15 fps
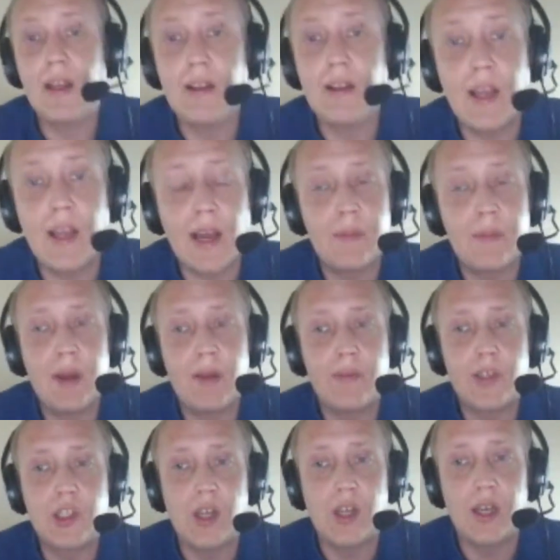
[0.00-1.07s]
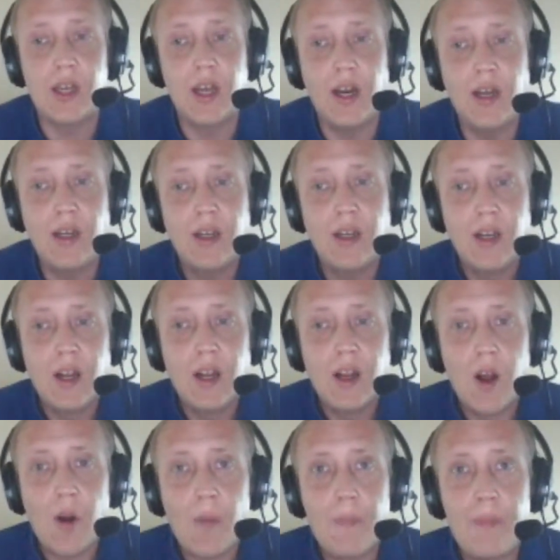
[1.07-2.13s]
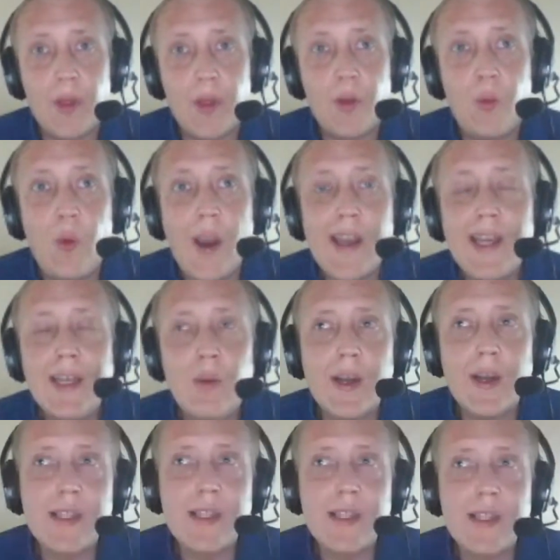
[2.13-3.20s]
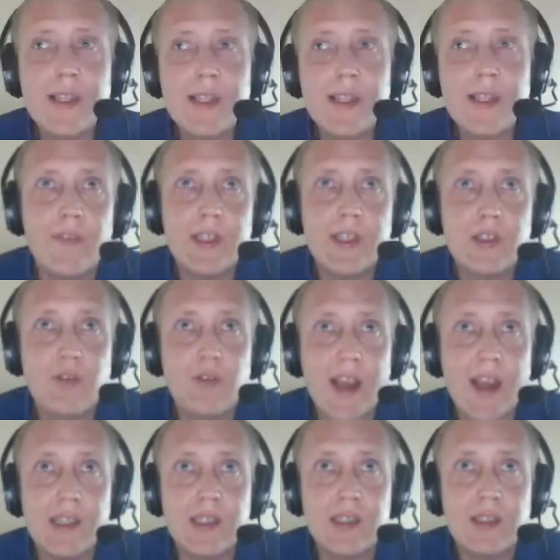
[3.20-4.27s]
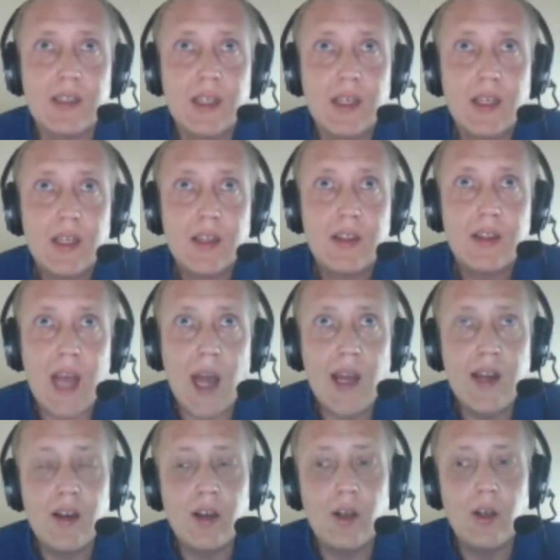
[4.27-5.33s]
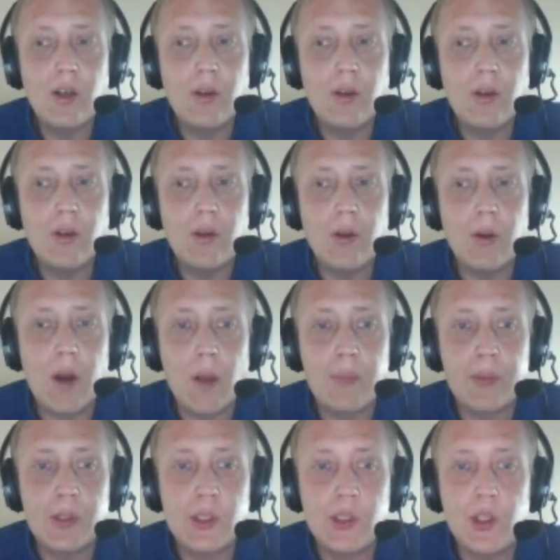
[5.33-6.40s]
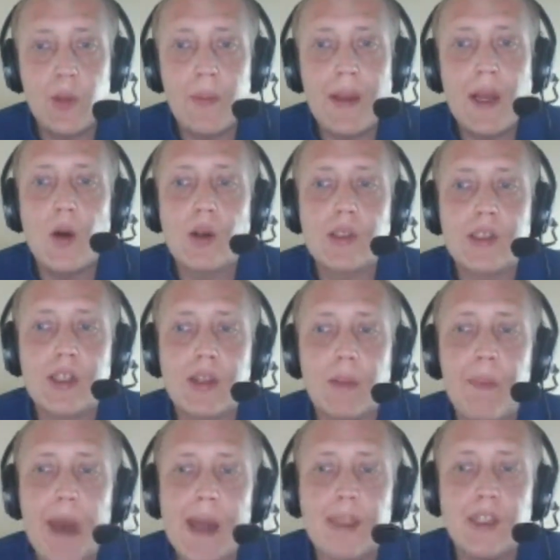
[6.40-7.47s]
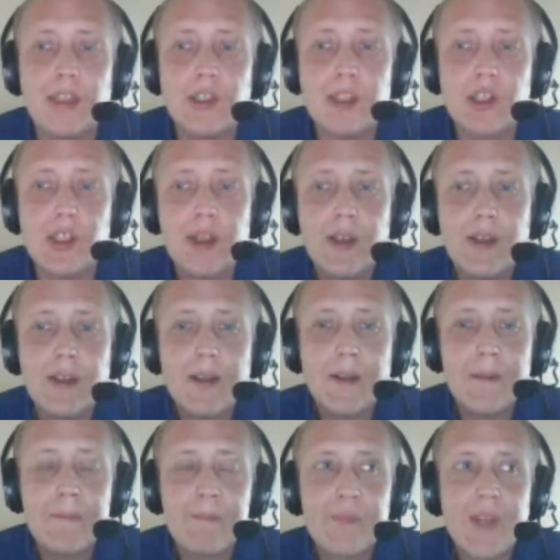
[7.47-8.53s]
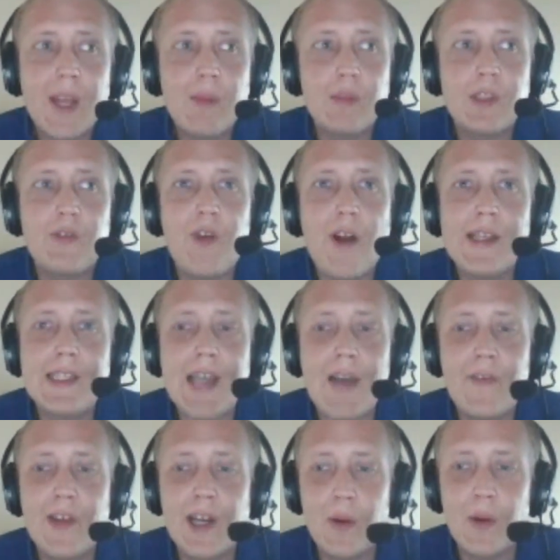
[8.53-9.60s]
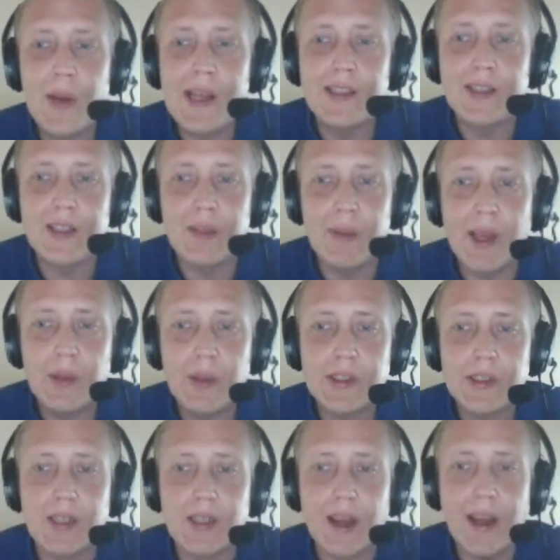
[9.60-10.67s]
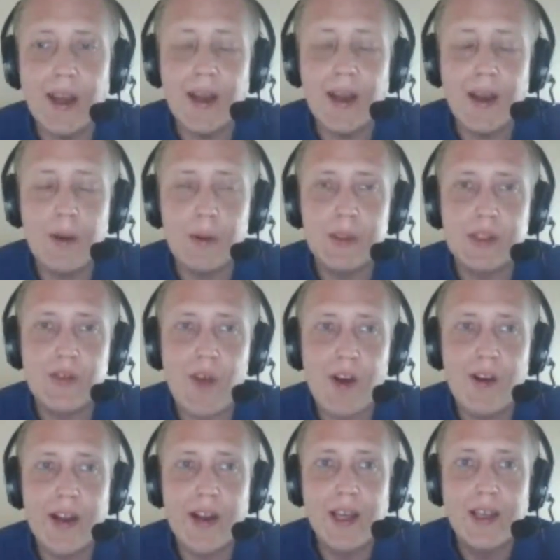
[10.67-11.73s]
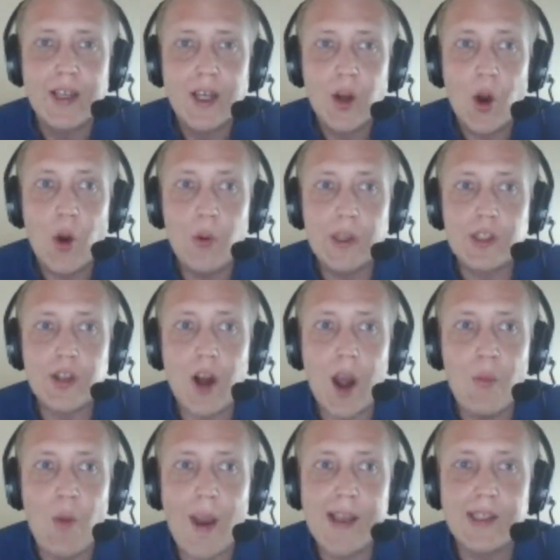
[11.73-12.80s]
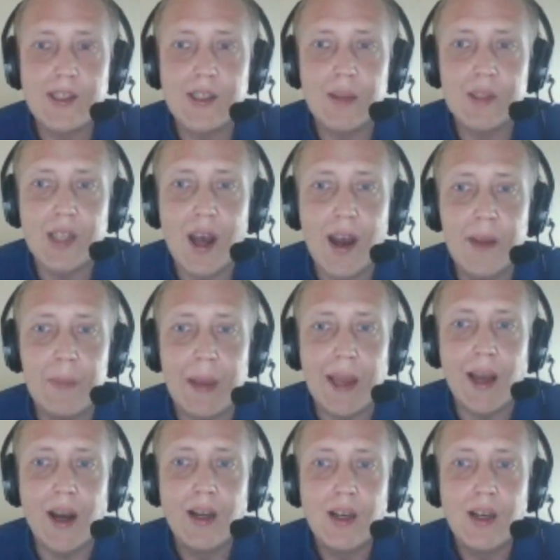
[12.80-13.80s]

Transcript: had a bit of a shiner. But the way he went down and covered his face, then I presume he looked at the bench. It was very David Luiz to me, wasn't it? It was very, we'll try and waste some time here.